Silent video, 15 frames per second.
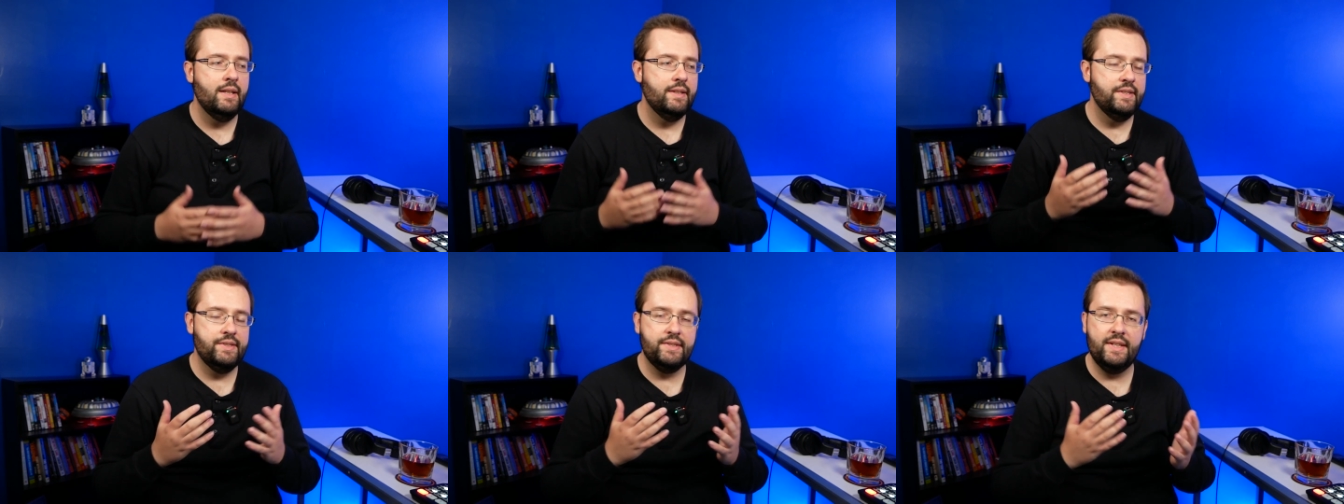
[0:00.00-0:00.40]

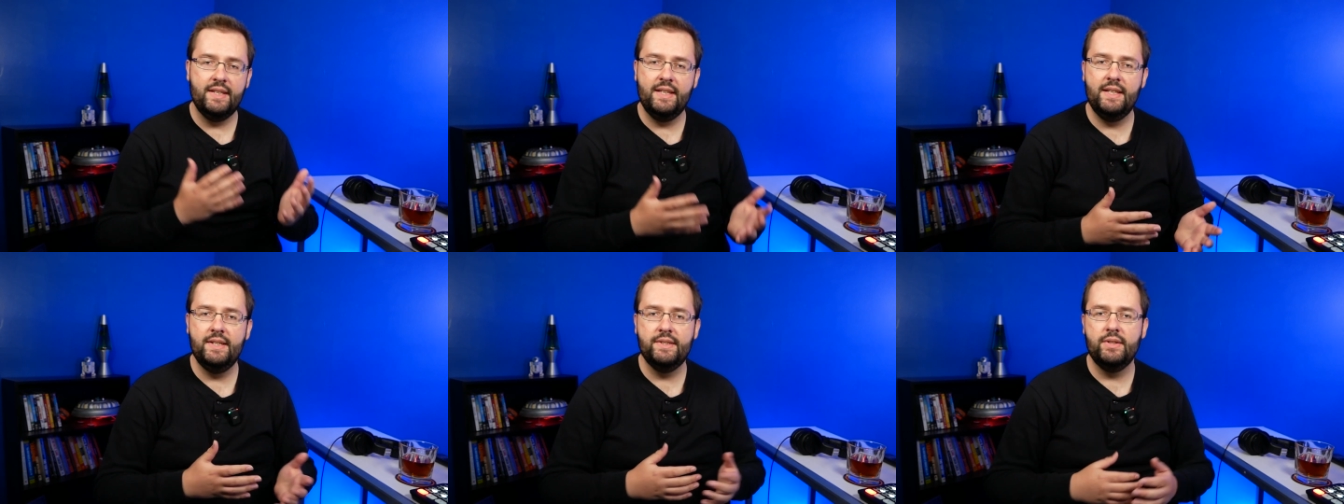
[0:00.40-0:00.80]
This is
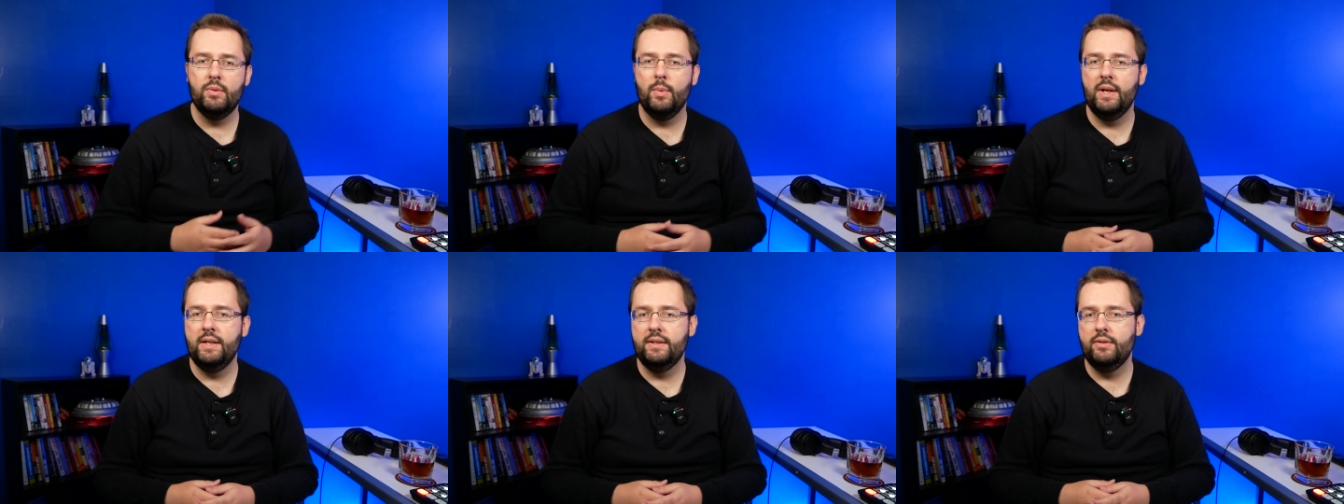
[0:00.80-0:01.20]
an easy
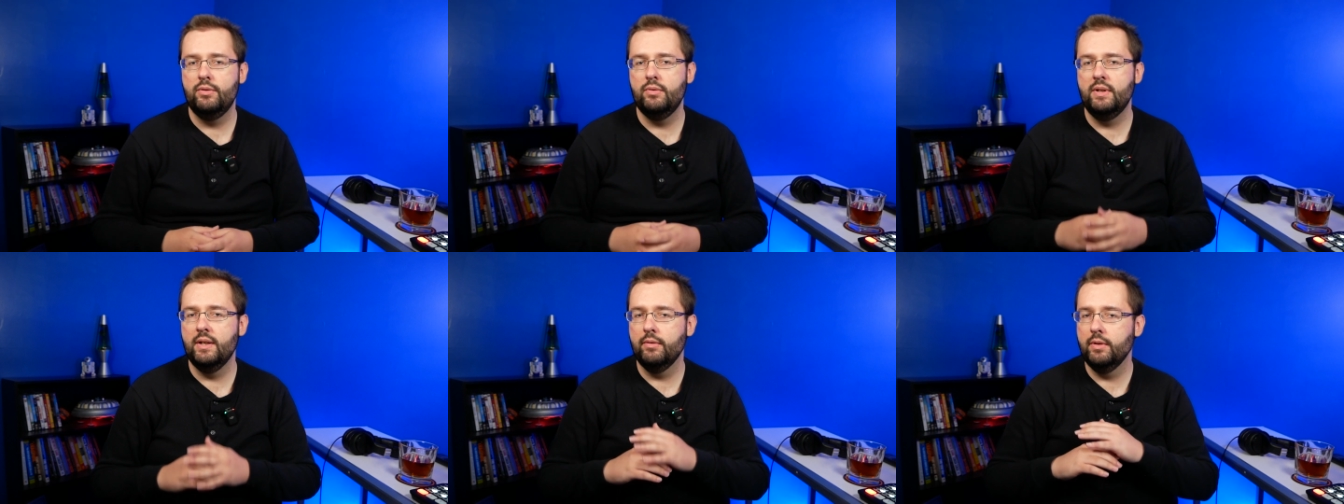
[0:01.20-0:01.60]
way
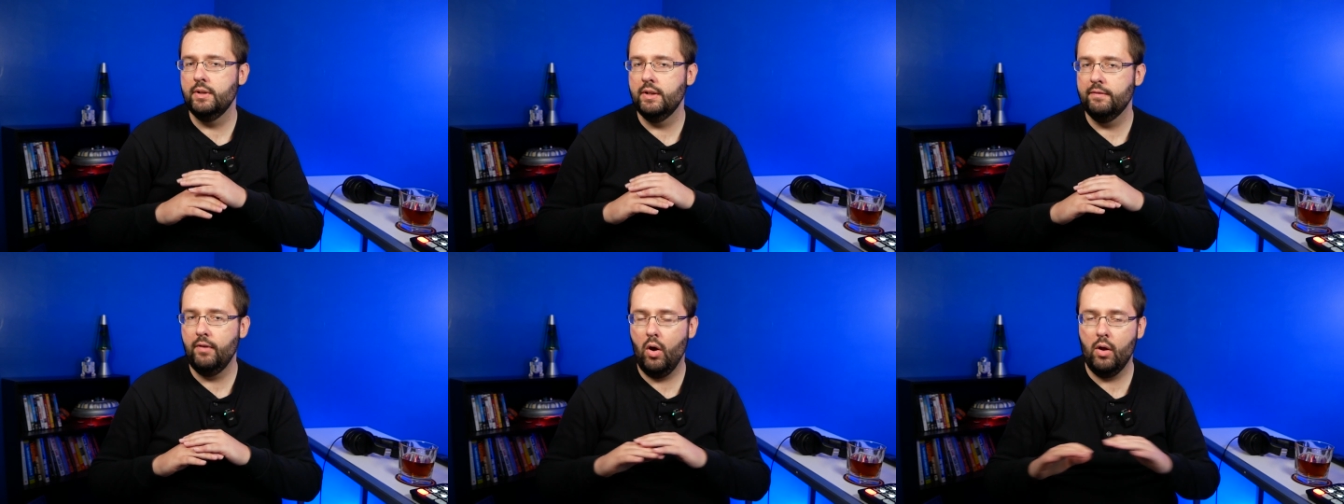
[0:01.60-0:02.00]
to get
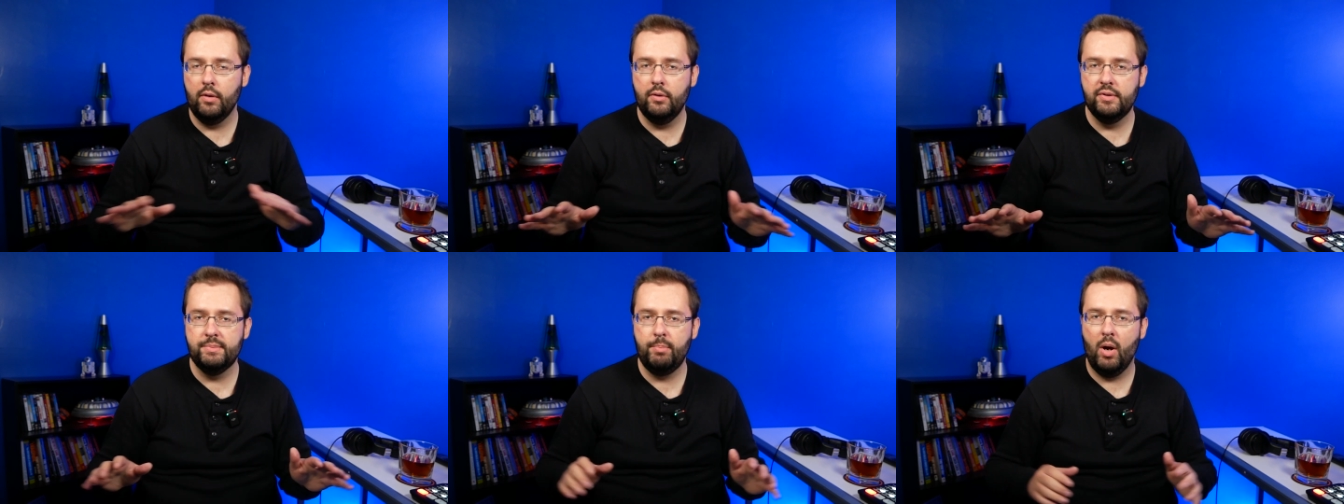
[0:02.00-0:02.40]
rid of all
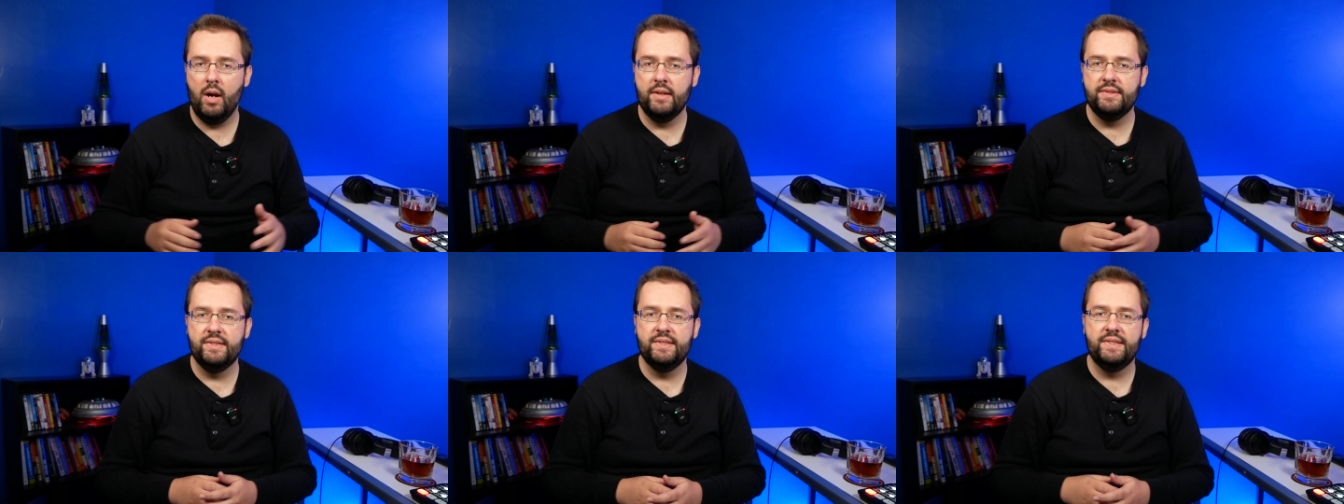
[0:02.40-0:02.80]
those
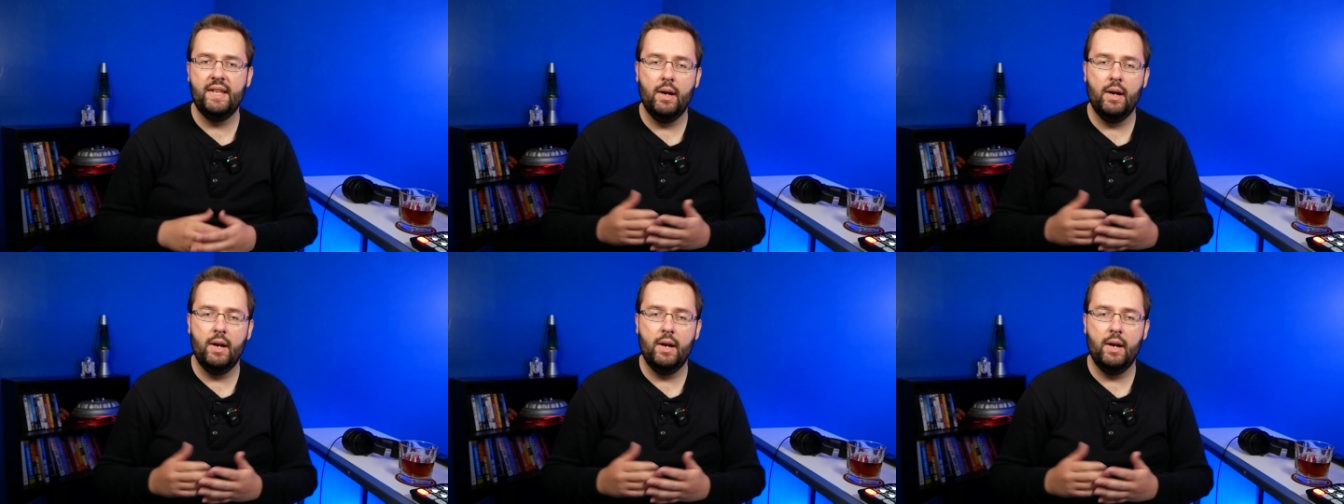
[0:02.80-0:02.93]
pauses.